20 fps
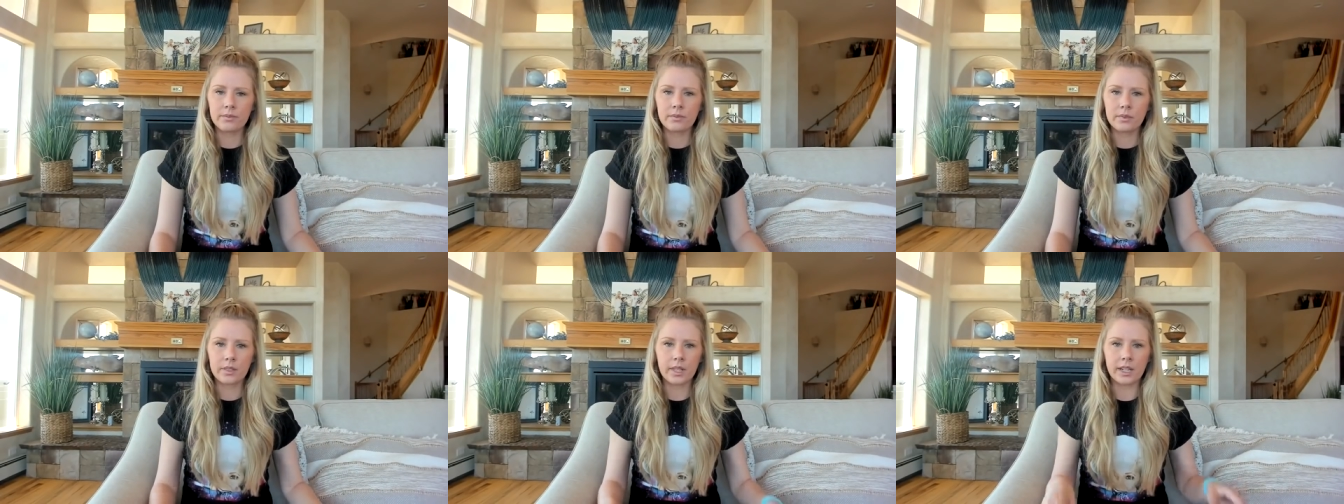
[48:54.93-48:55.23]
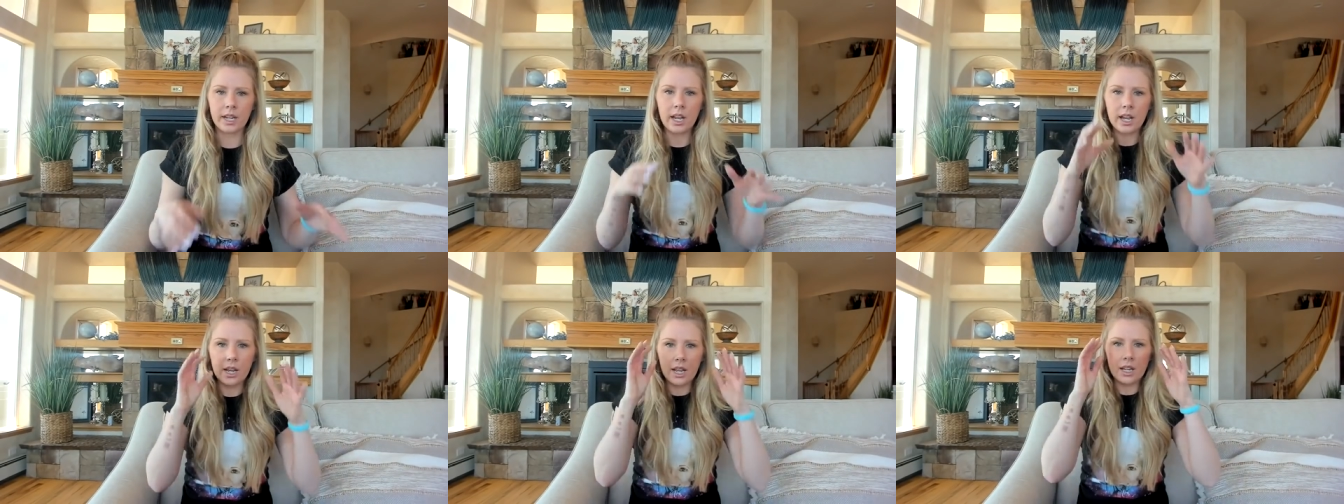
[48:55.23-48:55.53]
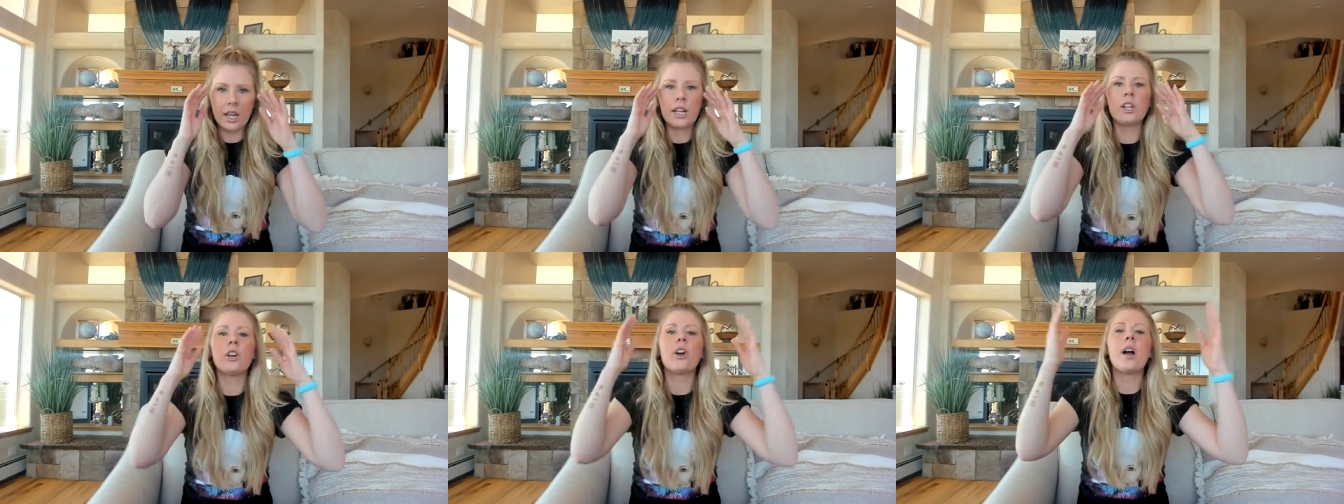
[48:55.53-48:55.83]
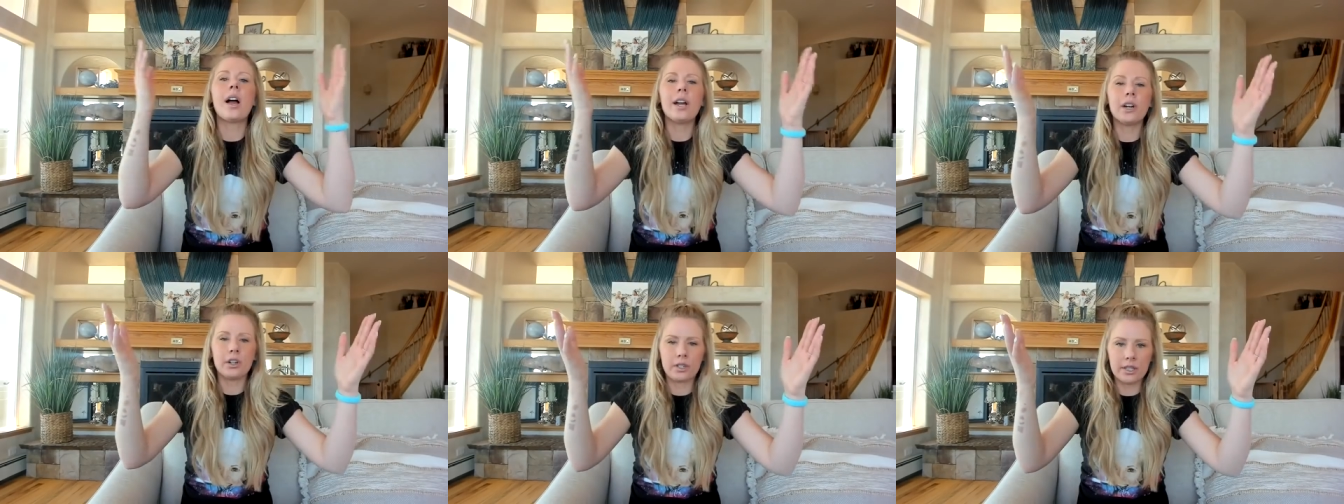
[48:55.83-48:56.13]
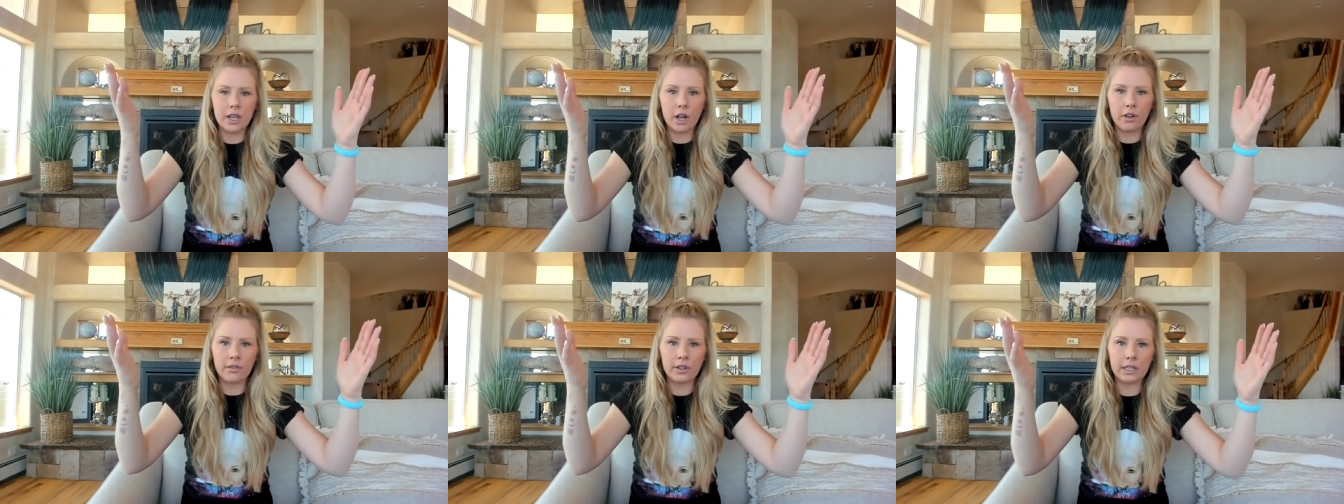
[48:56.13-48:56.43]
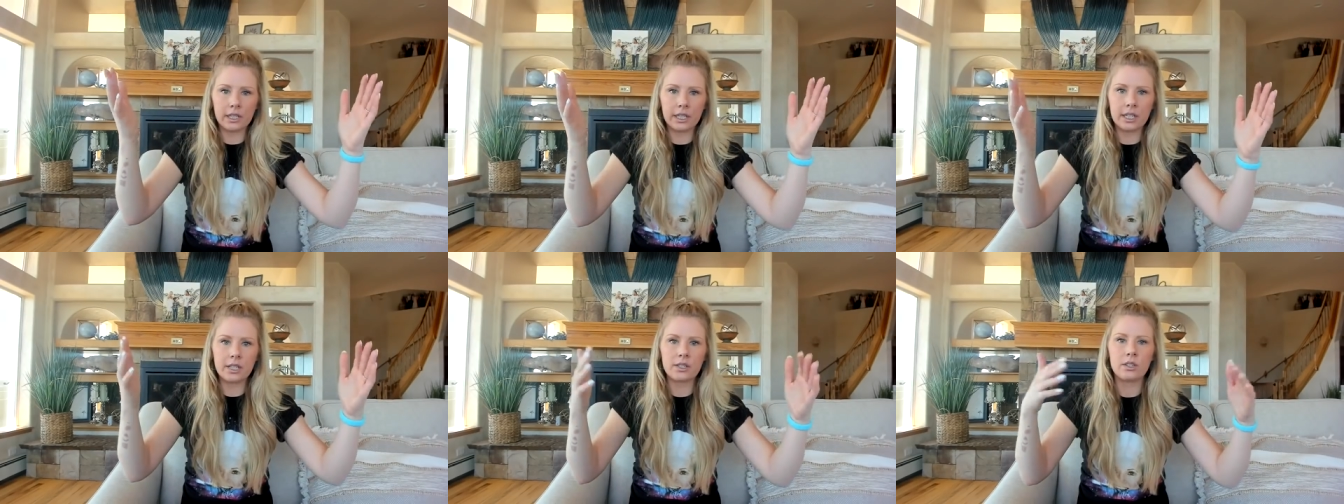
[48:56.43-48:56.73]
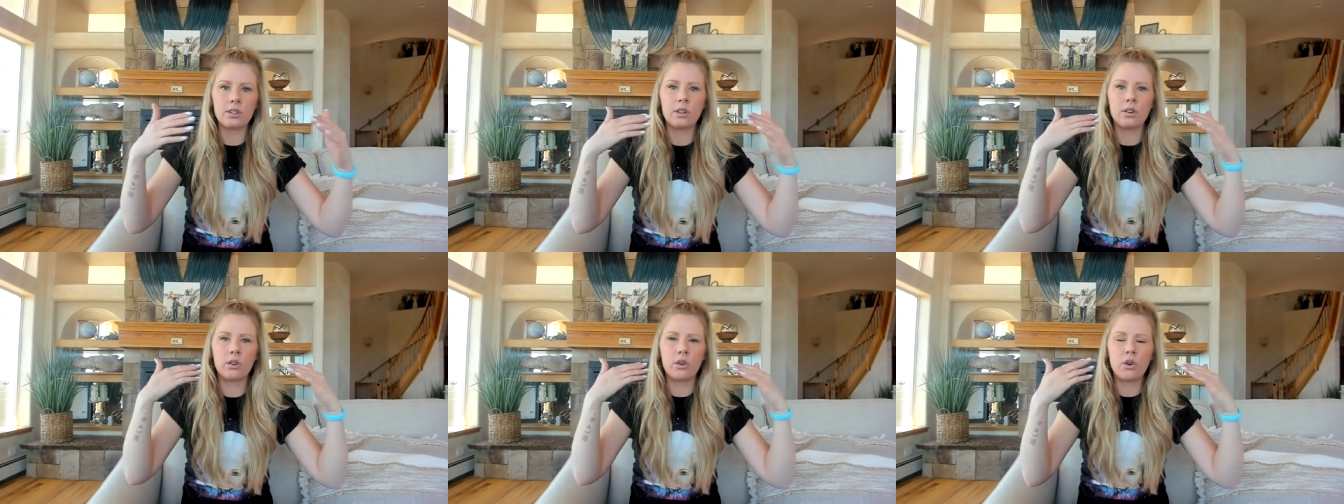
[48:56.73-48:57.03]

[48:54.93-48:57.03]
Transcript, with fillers: Like, in your higher self, at least.